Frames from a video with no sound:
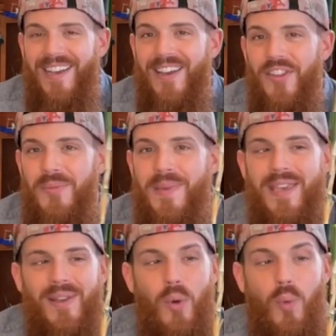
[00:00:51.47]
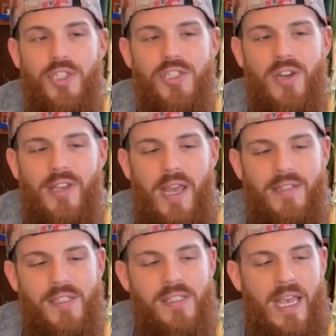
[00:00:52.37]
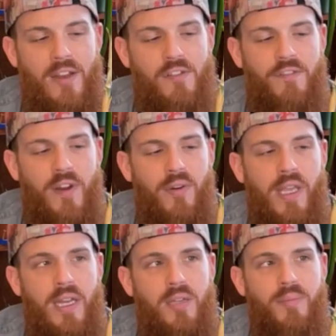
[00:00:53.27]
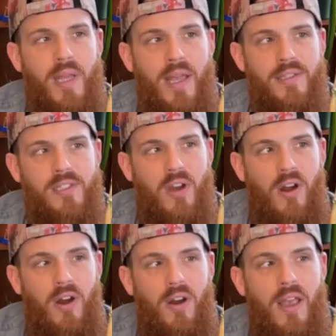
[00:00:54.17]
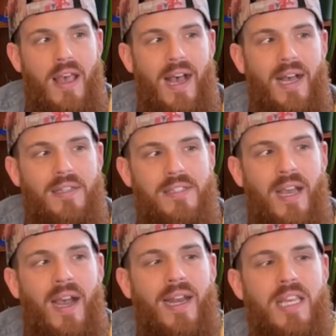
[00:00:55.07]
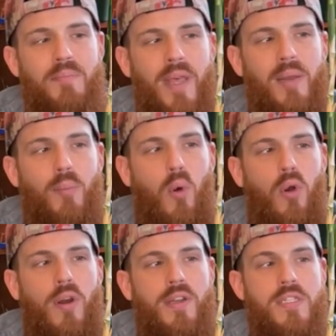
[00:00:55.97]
I got them in Wichita, Kansas, and variegated plants are a tiny bit more